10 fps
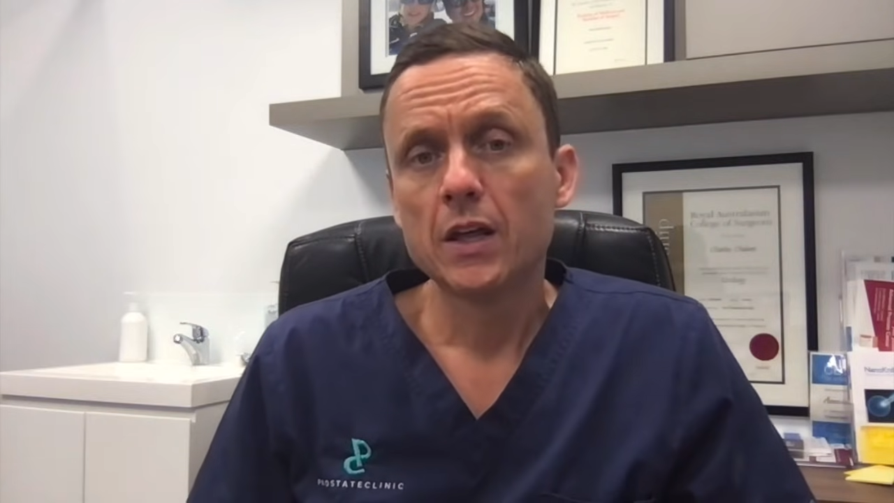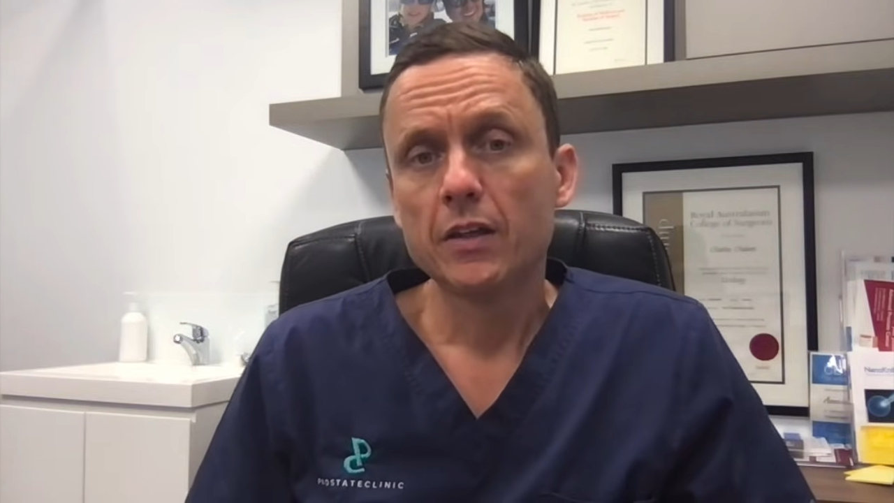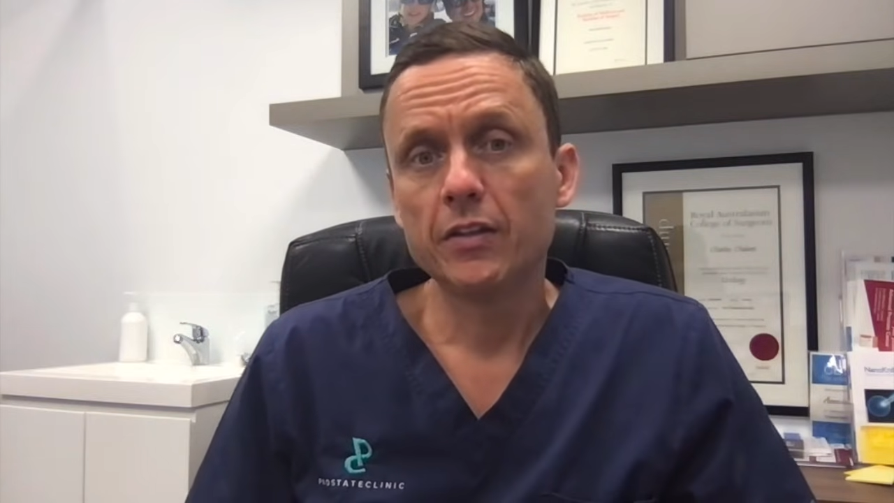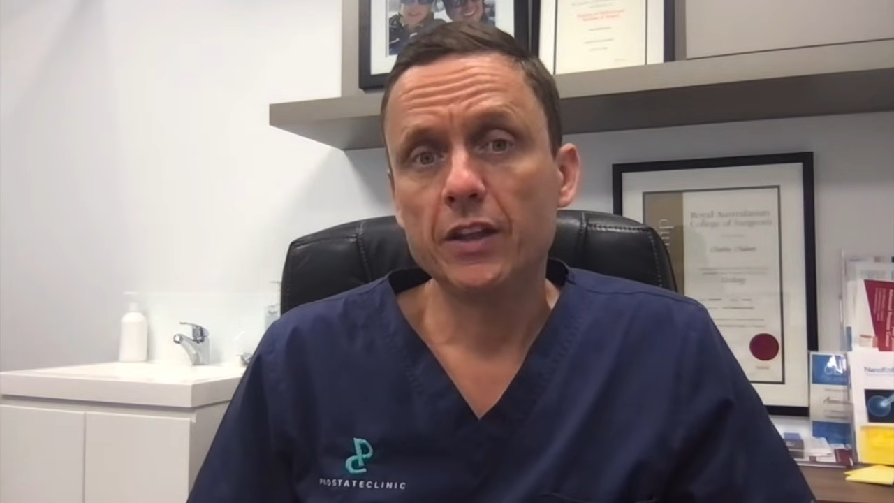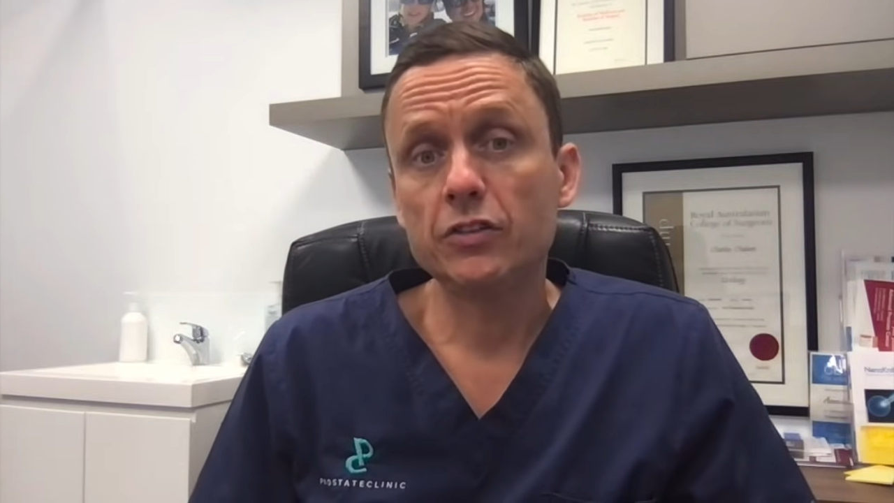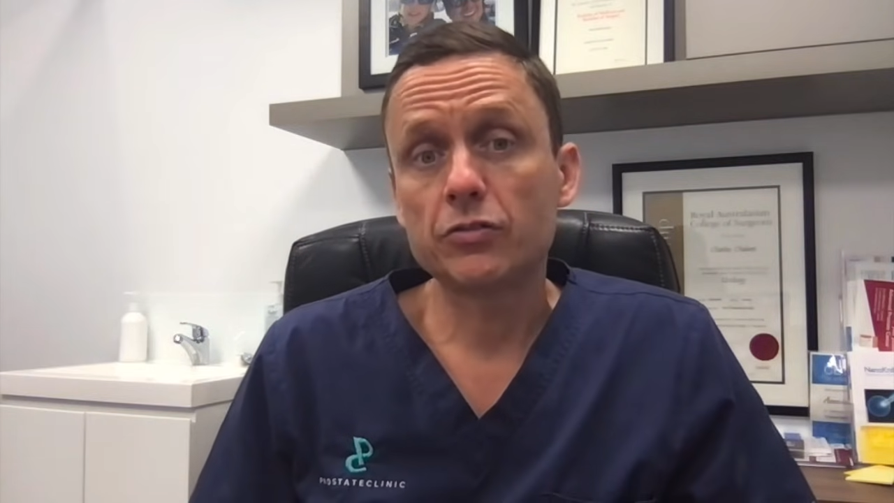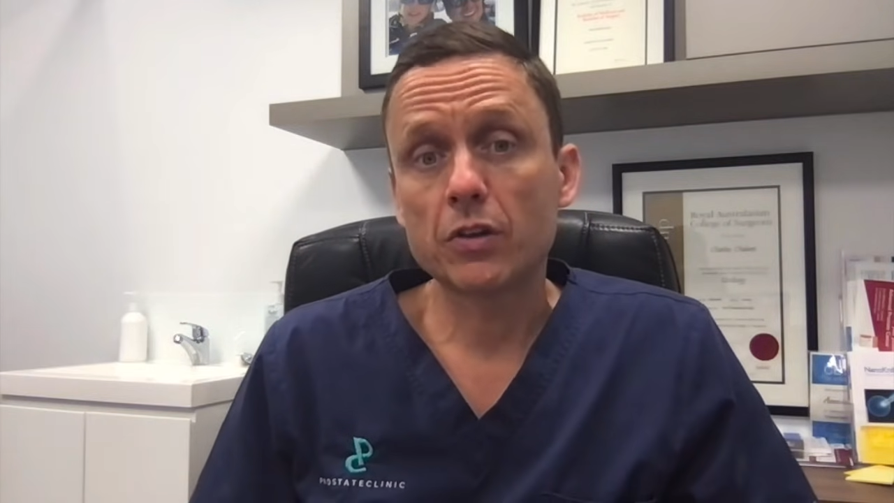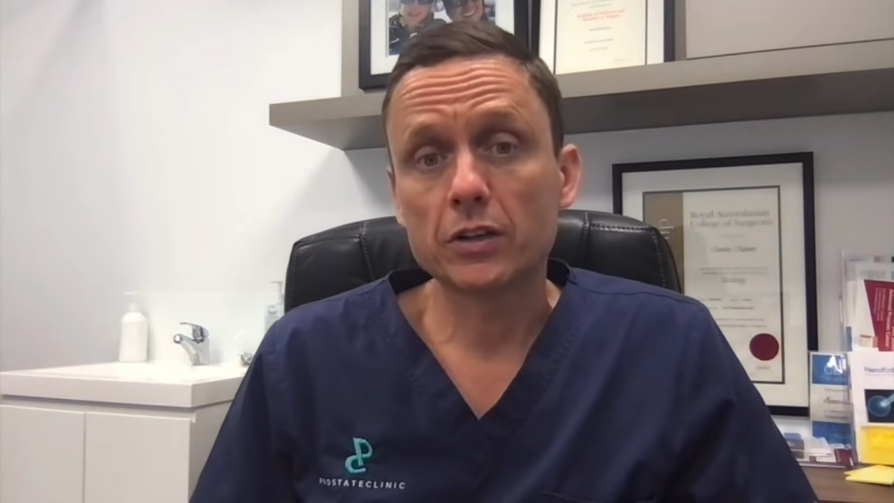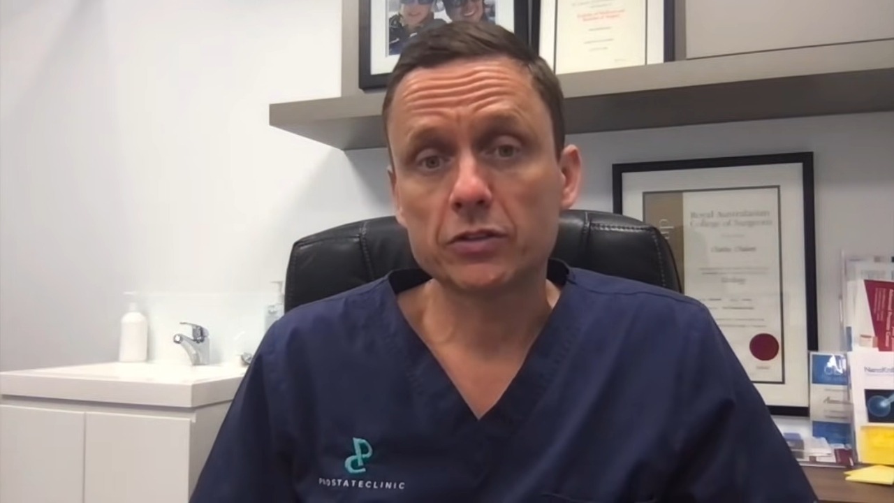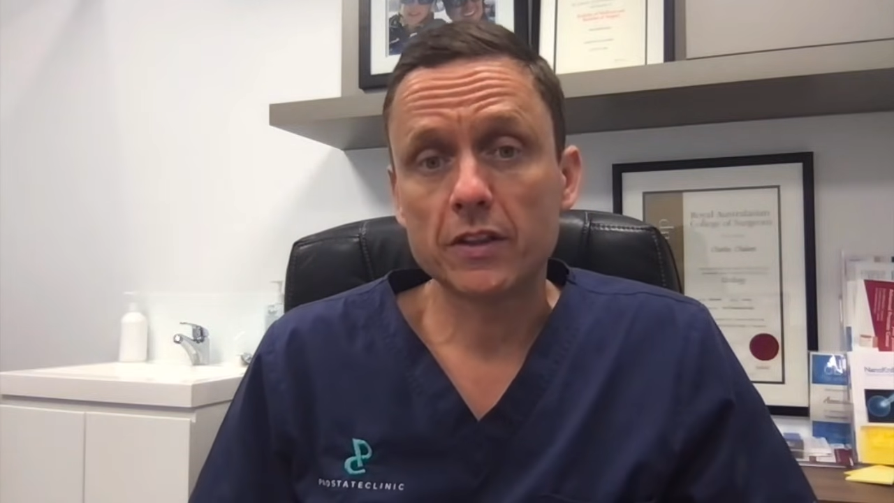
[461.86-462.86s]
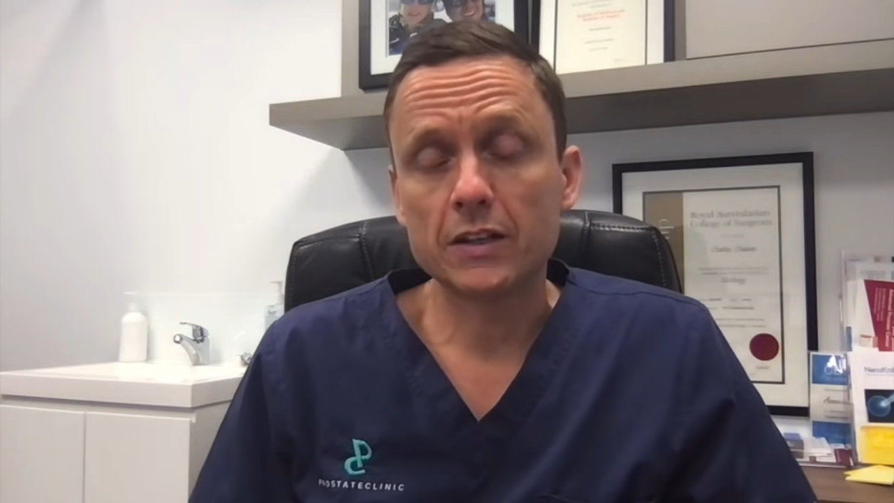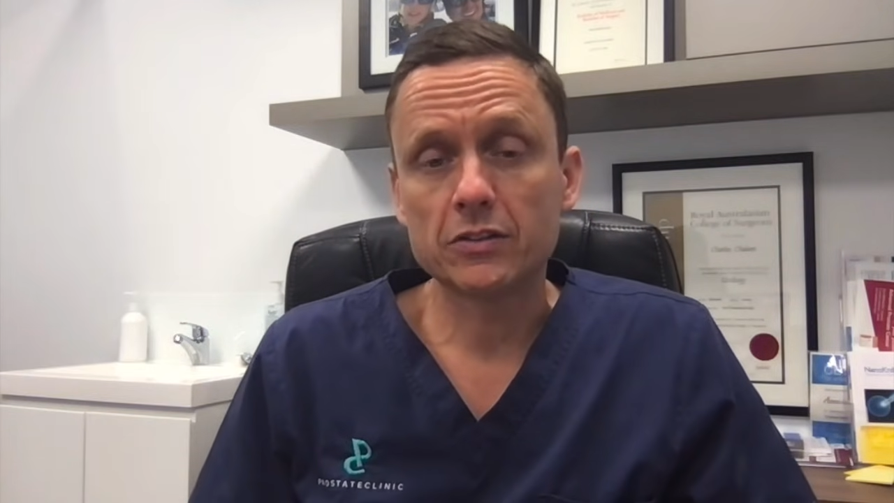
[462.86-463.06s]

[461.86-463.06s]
These drugs are then